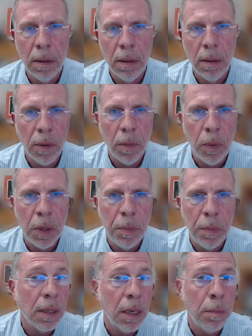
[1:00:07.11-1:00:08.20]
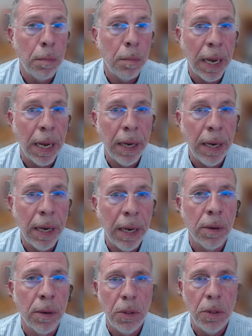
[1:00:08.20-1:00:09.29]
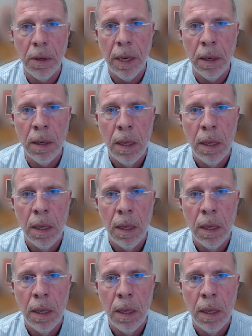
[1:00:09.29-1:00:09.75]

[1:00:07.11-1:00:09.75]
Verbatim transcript: There will be some minor issues here and there,